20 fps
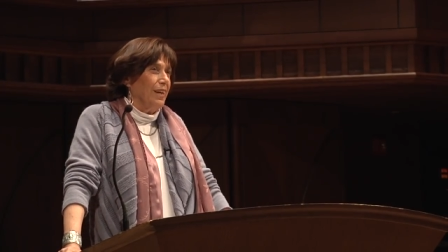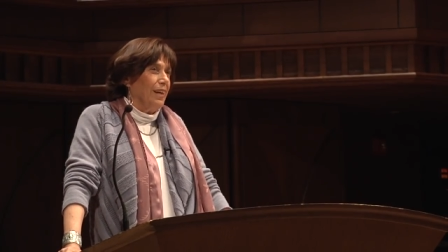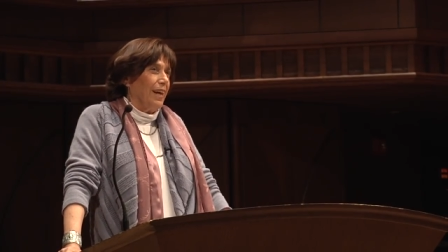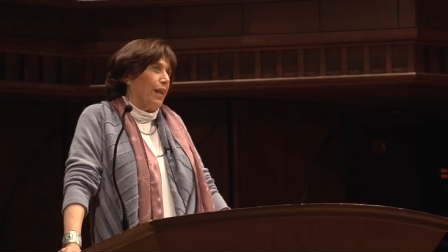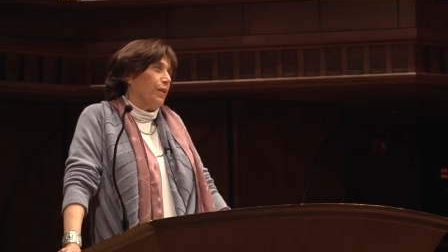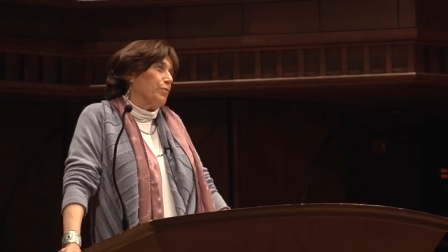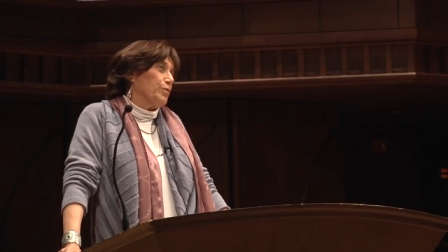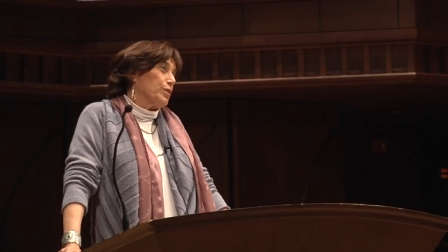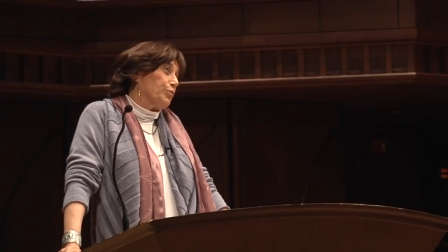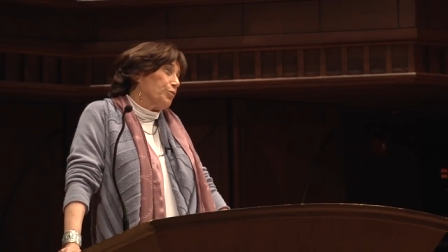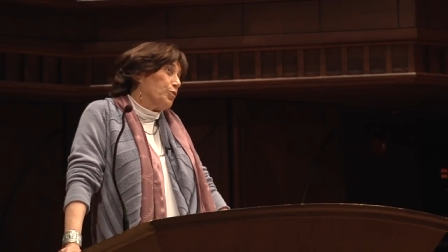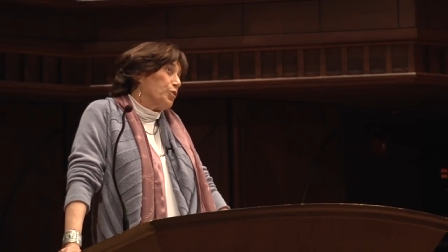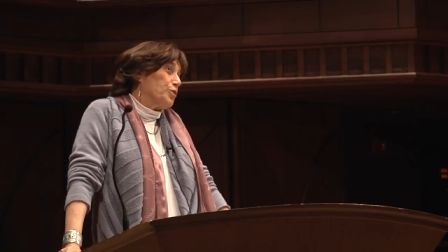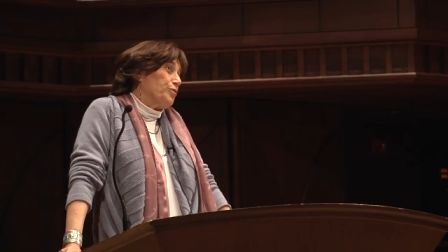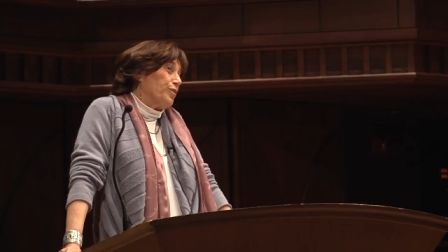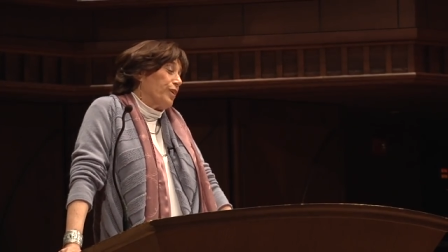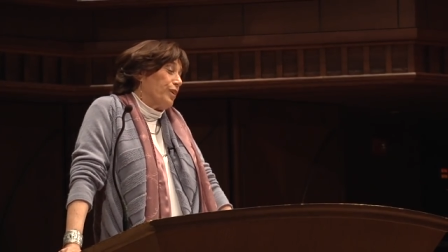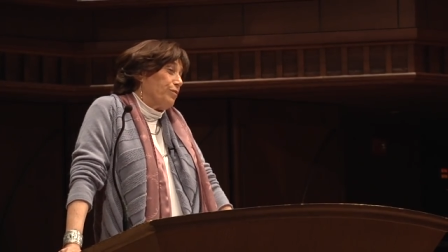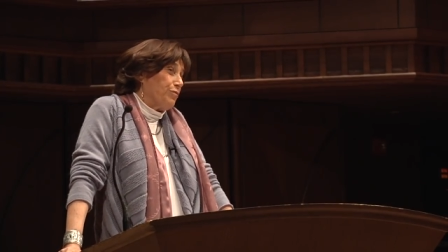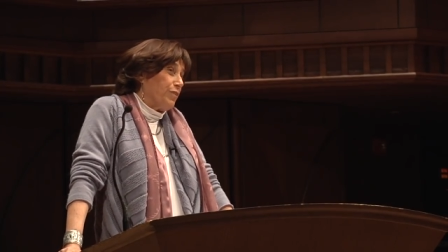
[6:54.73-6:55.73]
And it was, of course,
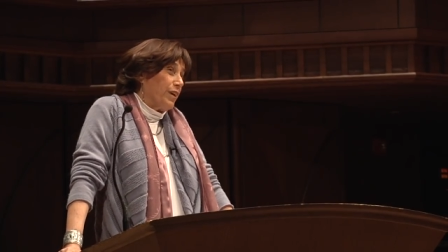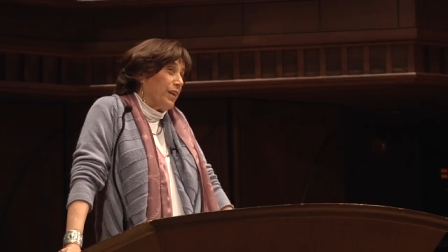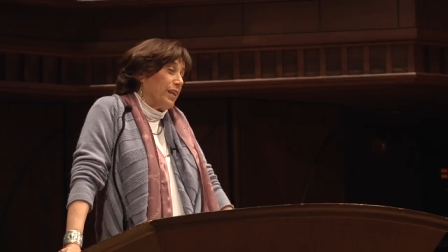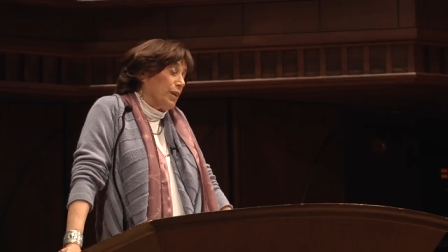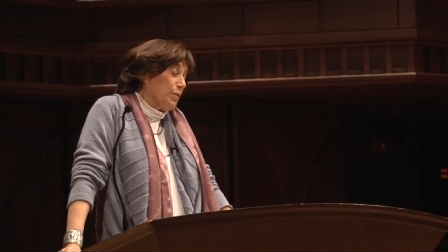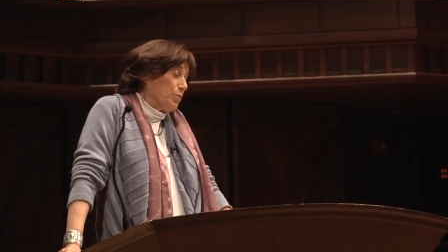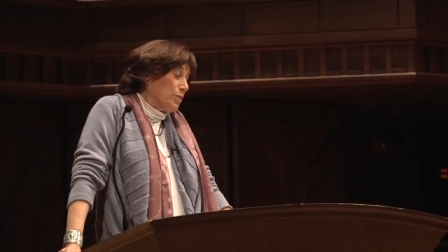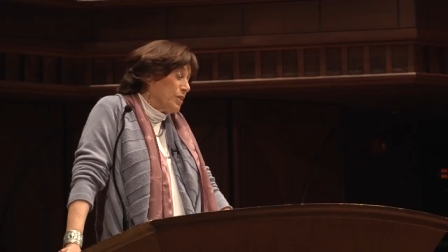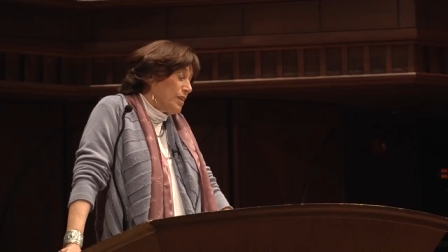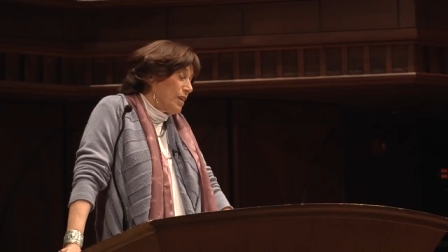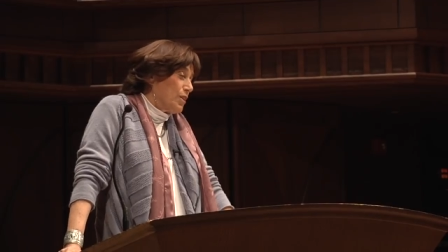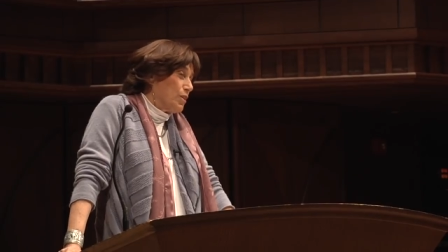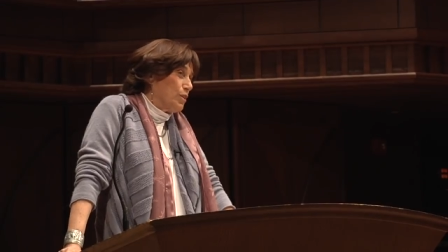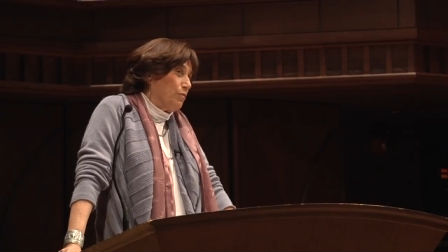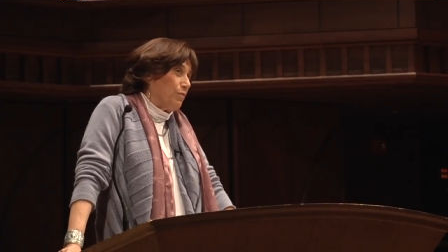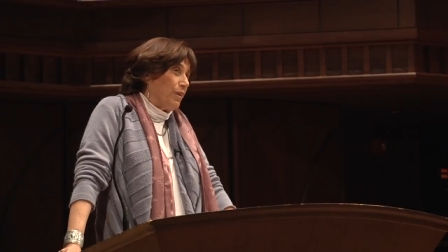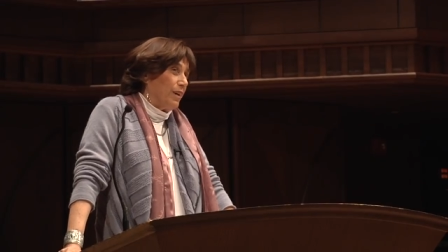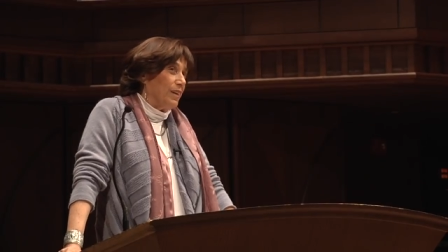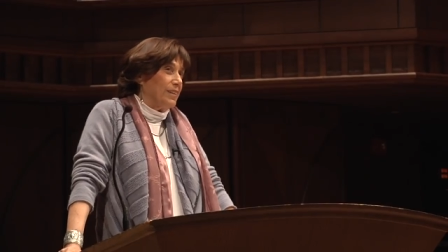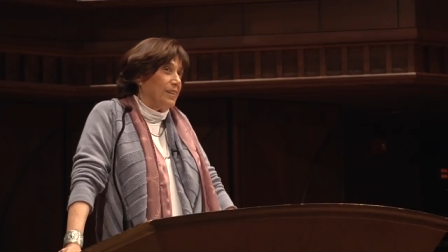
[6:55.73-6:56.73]
very funny. There were six
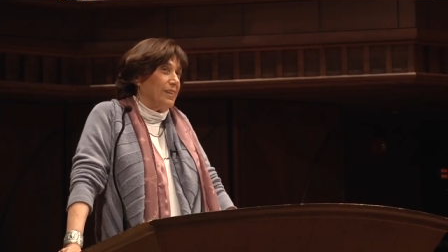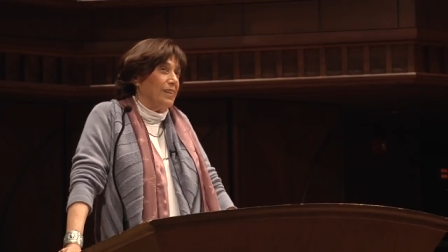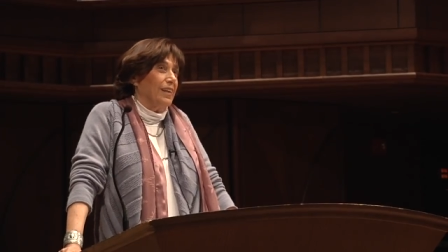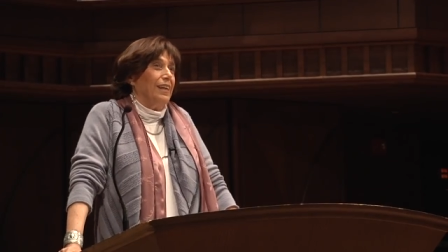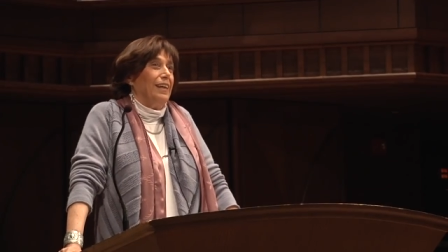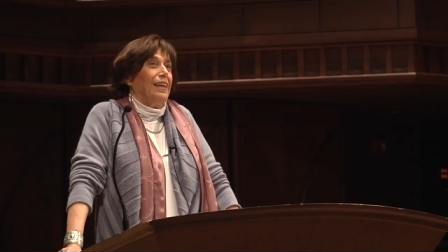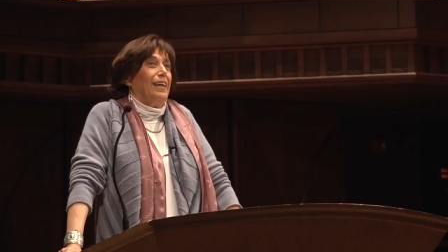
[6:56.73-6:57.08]
of us